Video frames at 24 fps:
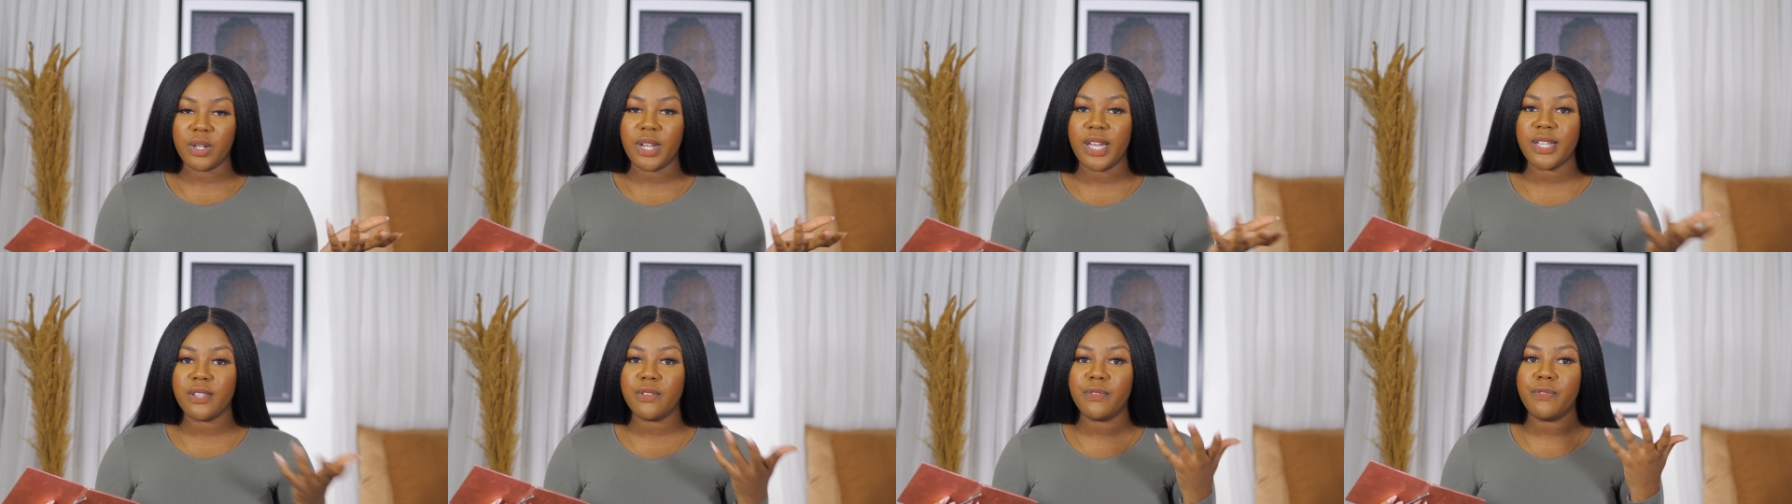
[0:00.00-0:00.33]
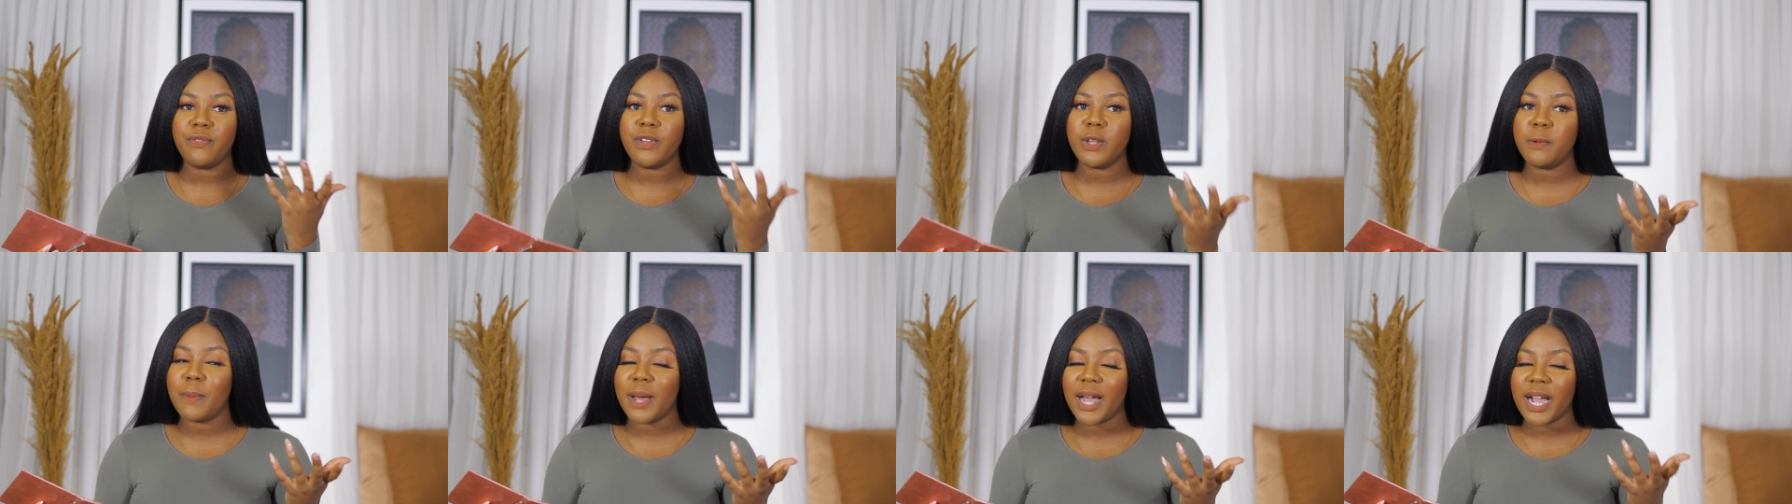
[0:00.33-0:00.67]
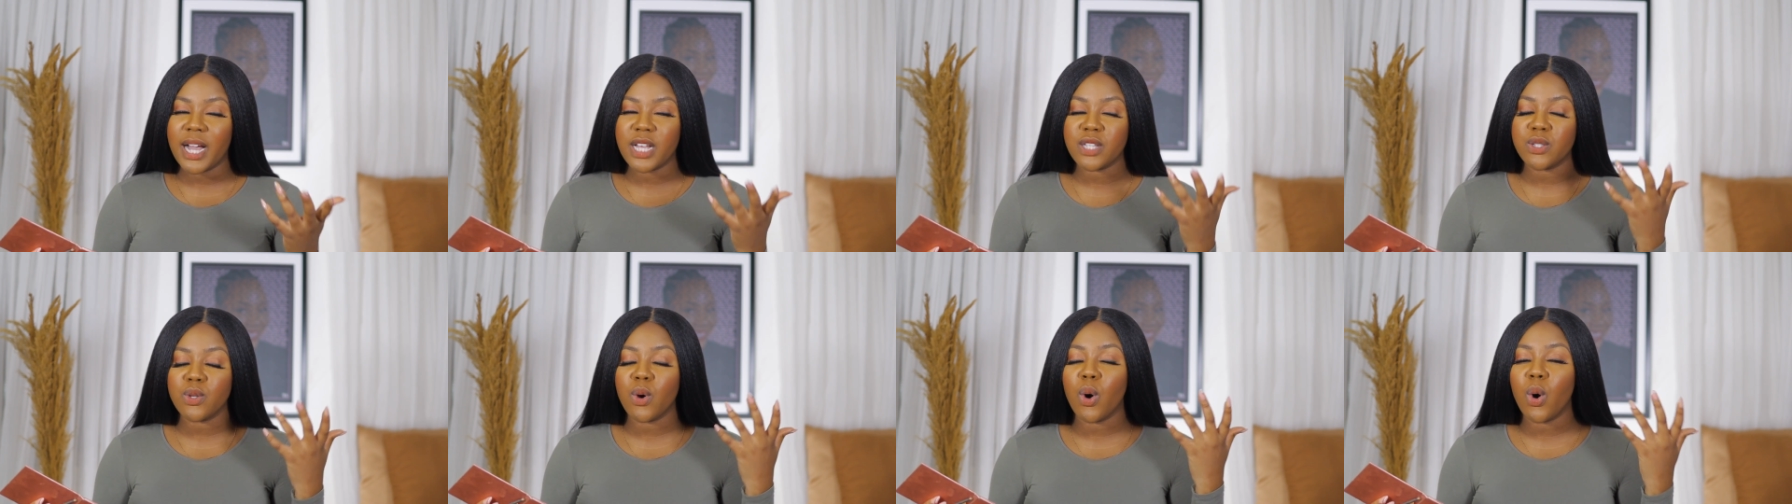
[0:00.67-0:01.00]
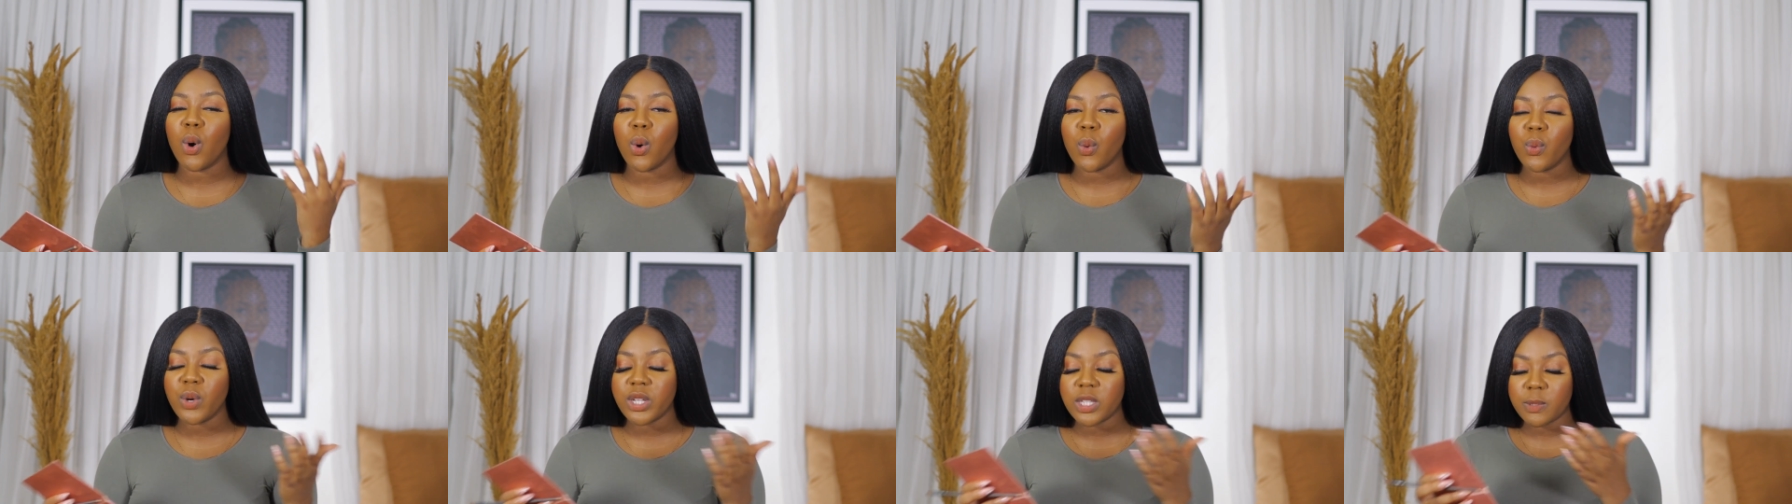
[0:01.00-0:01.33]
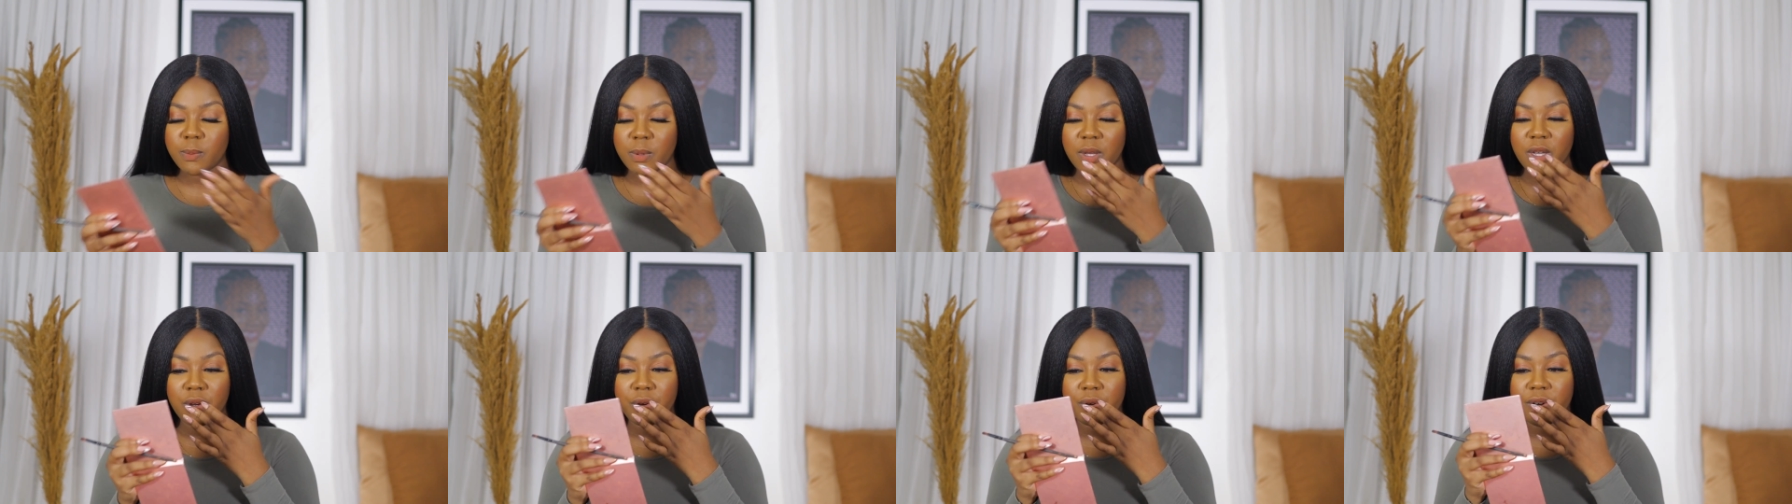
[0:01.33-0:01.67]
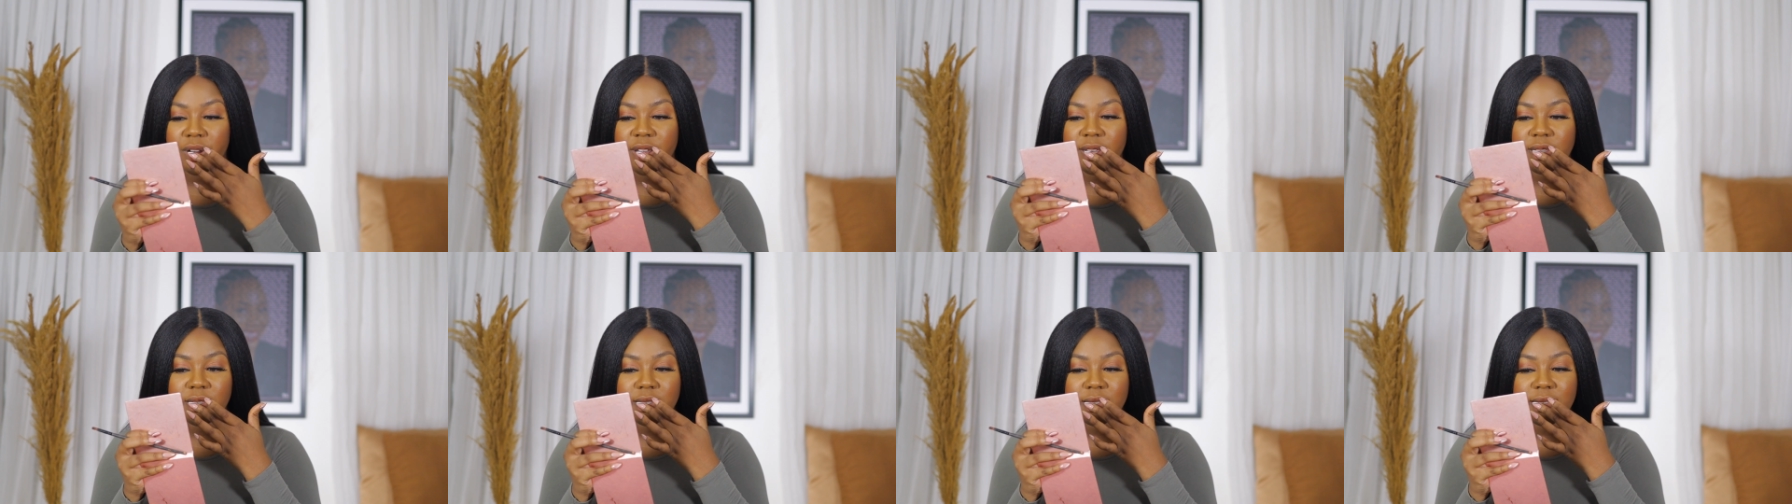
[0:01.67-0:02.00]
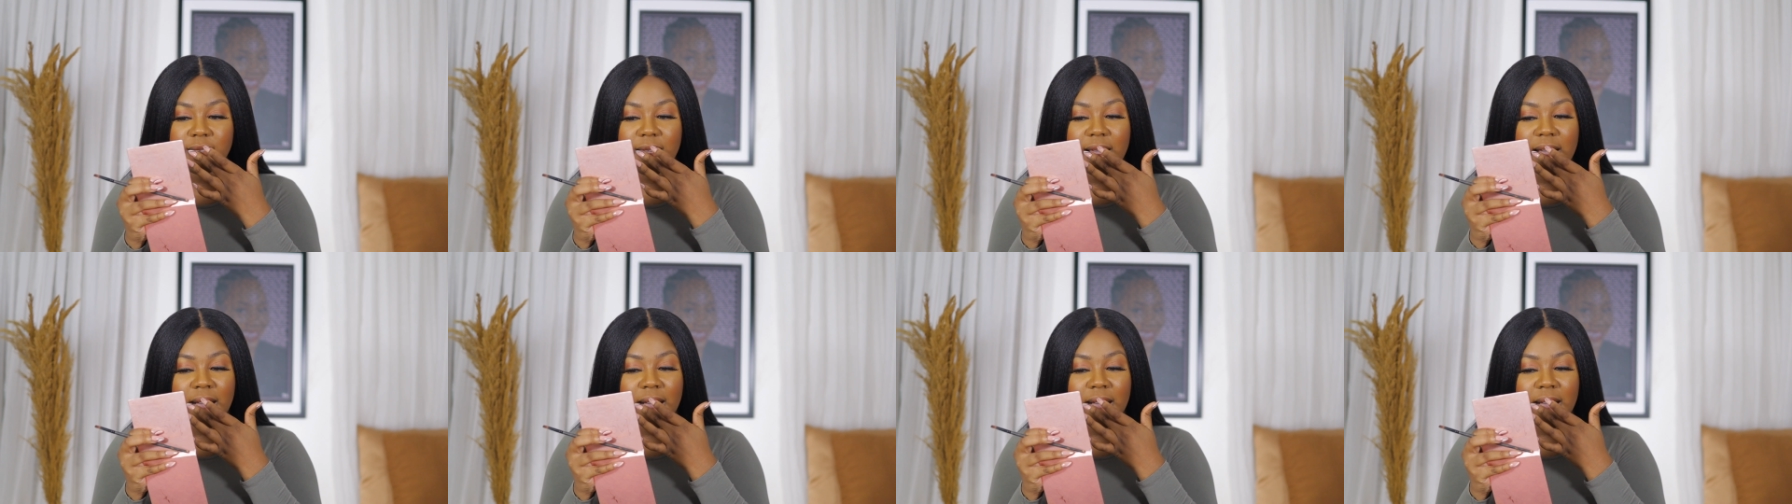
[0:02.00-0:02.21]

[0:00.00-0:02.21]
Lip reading: Like, the feedback has always been great.